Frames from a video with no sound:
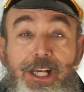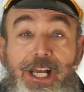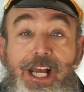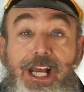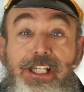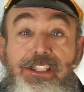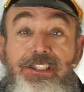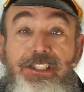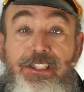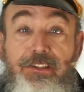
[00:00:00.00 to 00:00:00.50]

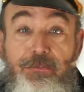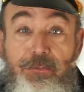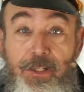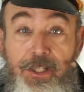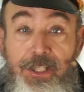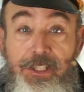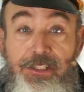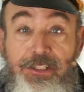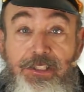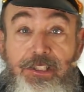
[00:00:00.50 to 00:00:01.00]
ask
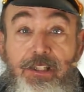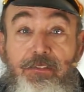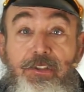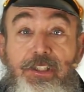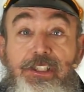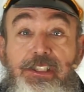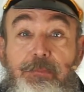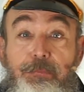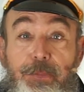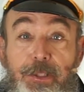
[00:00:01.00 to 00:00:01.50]
advice of
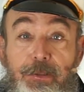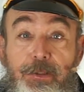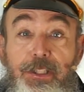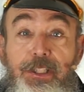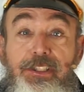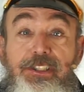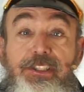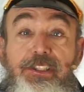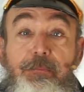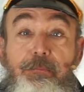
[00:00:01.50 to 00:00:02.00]

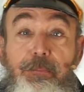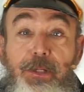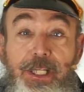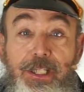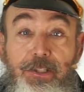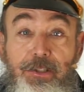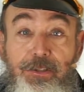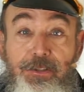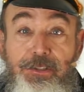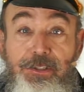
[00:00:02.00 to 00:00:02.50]
experienced
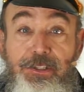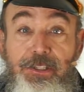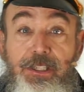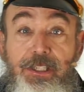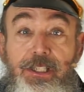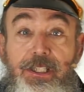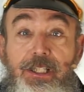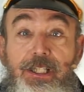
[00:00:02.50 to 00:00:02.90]
bakers.